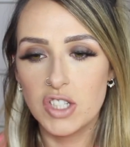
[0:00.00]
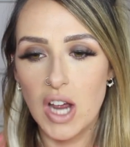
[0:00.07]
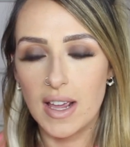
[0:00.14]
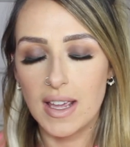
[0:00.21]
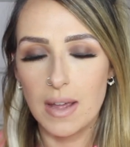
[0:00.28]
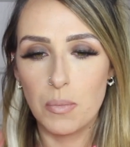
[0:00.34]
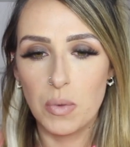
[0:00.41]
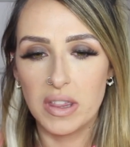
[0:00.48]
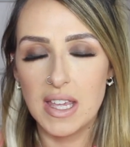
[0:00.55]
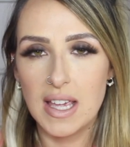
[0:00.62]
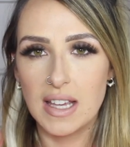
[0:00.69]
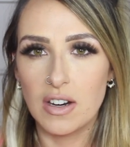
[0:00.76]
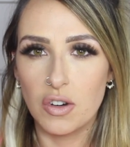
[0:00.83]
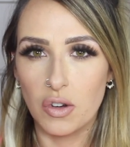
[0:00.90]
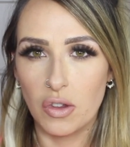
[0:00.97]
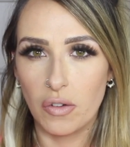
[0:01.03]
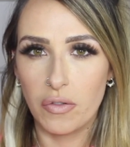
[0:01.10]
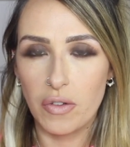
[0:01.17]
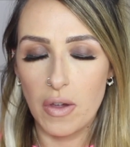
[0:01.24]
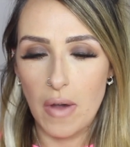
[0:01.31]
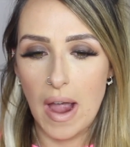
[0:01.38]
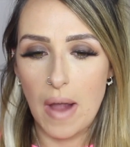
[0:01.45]
to check in with you in another
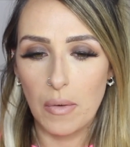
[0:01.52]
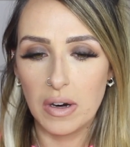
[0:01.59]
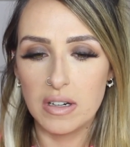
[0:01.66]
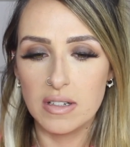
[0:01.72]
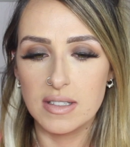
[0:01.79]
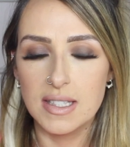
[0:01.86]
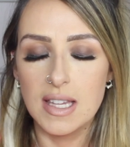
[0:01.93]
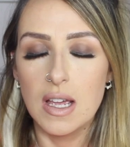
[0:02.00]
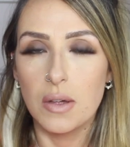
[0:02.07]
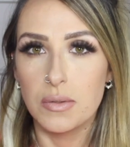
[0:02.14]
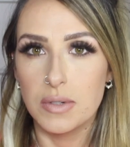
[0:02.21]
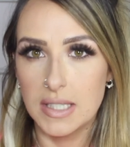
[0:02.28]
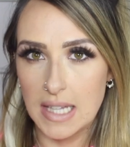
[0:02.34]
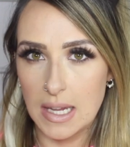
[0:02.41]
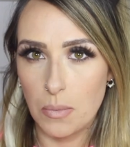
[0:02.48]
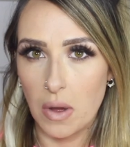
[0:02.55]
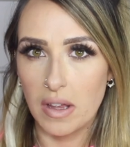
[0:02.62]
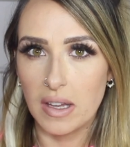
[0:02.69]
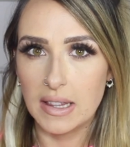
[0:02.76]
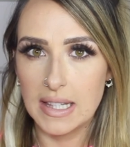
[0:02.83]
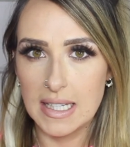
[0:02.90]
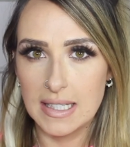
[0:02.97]
few hours see
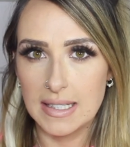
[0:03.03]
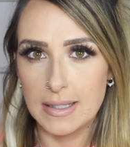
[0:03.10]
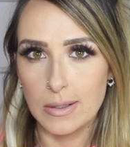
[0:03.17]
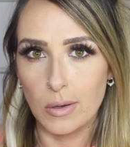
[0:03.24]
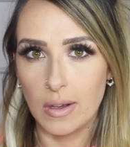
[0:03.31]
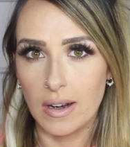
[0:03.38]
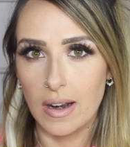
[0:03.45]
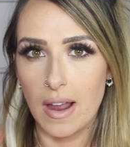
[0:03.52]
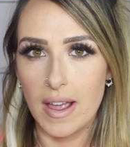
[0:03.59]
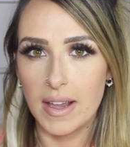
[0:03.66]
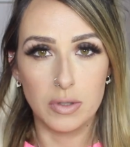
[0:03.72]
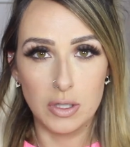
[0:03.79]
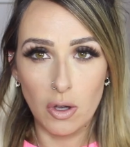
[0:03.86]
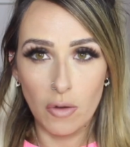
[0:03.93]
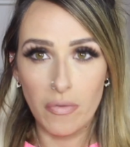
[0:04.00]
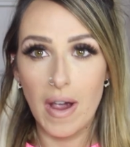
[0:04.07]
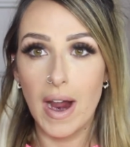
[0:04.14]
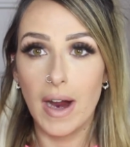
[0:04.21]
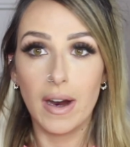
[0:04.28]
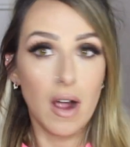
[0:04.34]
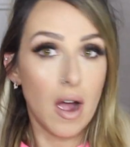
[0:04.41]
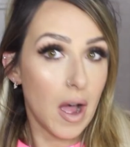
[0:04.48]
what this is looking like. So
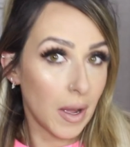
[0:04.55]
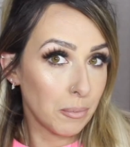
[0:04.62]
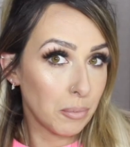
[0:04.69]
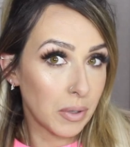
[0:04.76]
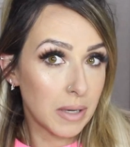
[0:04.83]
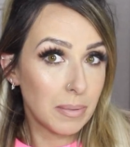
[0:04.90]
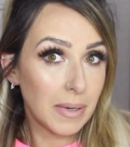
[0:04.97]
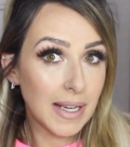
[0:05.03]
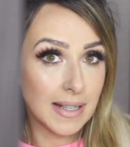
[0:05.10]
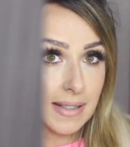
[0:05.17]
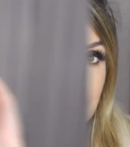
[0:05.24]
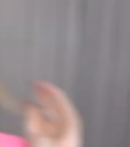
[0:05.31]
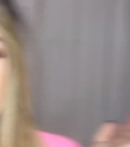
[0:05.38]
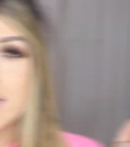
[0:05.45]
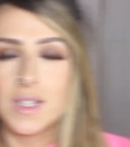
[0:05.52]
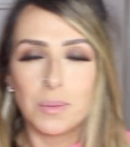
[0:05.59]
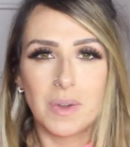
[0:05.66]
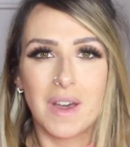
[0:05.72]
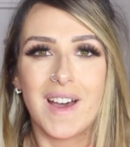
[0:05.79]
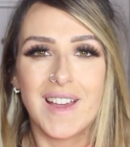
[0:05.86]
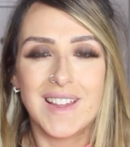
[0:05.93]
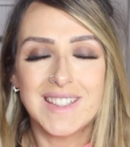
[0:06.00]
far, I'm pretty pleased. What's up
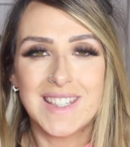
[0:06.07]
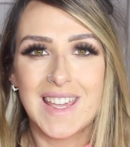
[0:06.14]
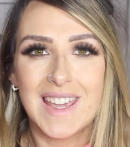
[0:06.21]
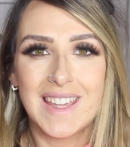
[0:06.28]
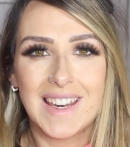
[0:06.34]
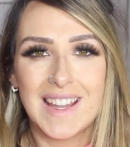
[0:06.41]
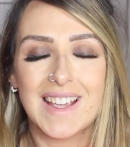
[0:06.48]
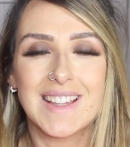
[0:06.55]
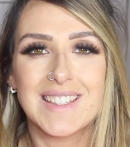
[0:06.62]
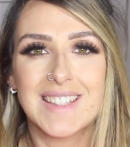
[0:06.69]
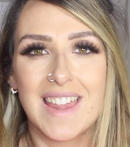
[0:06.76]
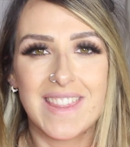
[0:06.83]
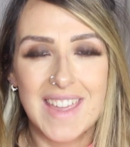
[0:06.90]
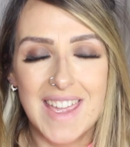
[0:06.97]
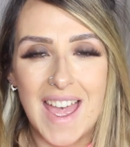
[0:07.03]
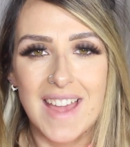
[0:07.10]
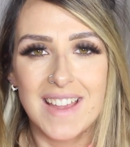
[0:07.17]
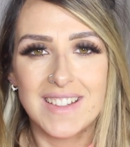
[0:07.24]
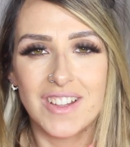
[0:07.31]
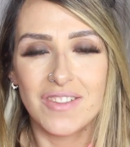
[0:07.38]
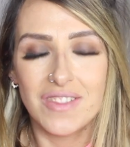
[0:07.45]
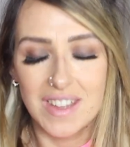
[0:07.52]
guys? It is the
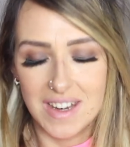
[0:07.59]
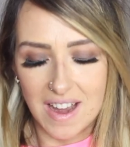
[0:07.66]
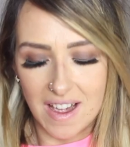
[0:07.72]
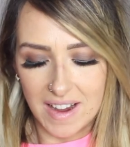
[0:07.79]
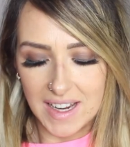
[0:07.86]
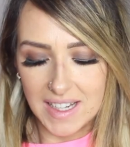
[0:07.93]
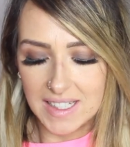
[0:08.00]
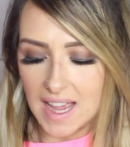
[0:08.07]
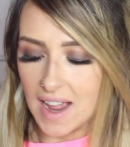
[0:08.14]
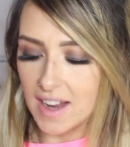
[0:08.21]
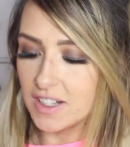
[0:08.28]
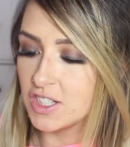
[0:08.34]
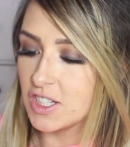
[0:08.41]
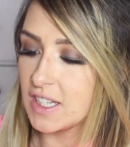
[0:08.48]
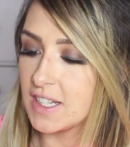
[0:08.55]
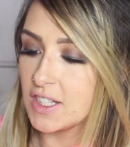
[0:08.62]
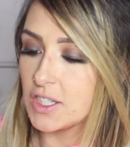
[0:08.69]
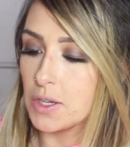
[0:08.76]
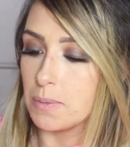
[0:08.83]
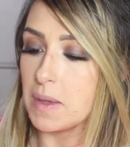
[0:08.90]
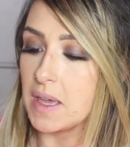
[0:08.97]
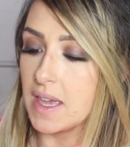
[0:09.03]
end of the night. Actually,
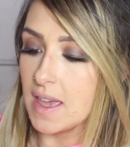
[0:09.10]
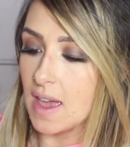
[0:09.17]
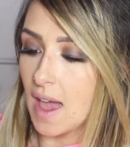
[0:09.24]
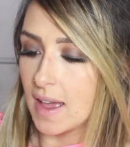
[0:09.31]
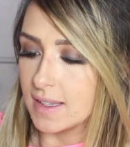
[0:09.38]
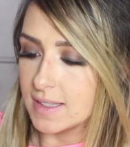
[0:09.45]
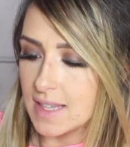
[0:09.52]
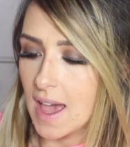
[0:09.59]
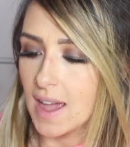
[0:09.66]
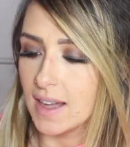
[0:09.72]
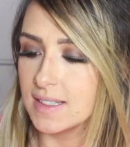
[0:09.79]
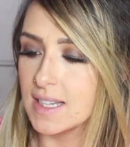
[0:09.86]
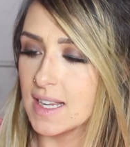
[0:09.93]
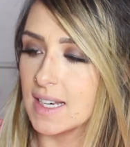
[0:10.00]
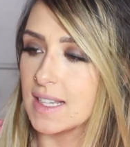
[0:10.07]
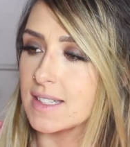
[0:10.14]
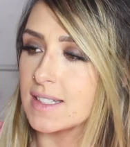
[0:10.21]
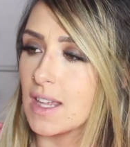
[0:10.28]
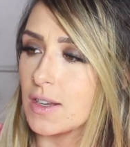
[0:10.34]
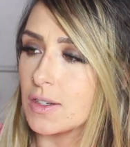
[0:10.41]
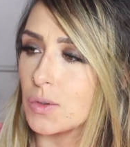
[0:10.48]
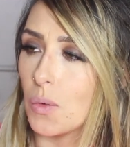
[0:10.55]
to be exact, it is
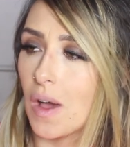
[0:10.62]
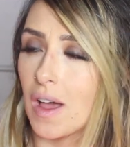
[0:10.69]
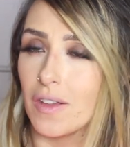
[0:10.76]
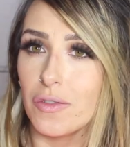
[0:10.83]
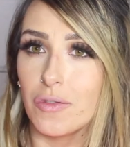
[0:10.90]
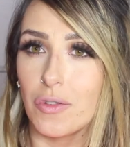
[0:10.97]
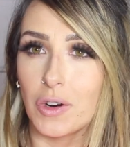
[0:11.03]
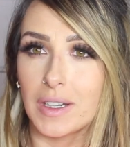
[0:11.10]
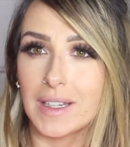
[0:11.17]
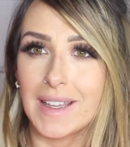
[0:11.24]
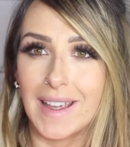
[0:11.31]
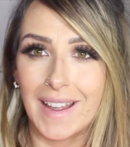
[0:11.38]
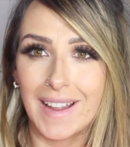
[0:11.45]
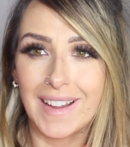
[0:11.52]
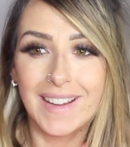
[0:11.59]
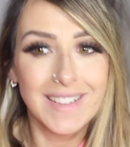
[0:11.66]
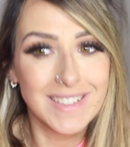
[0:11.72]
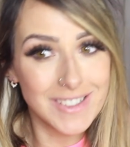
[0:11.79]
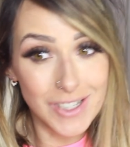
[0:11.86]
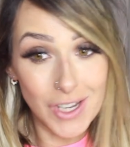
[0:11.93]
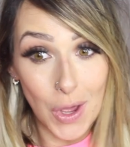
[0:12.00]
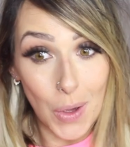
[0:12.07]
12.48.